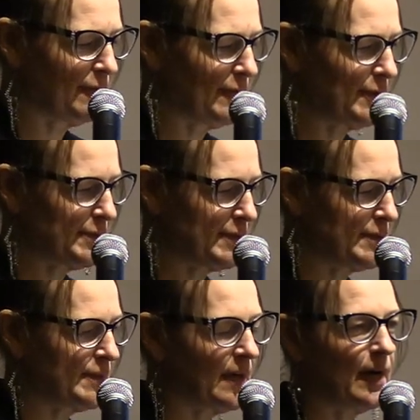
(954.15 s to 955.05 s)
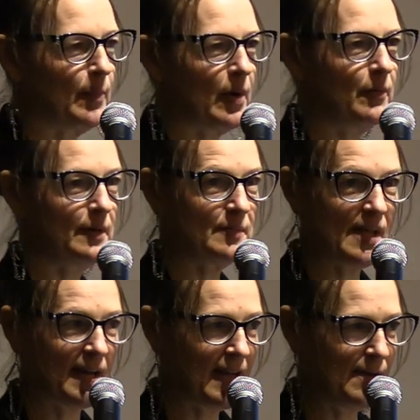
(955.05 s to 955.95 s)
first, uh, poems
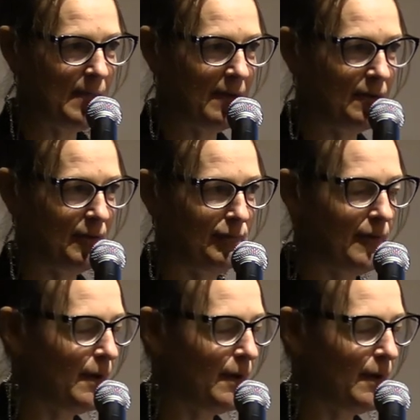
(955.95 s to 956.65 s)
that came out of,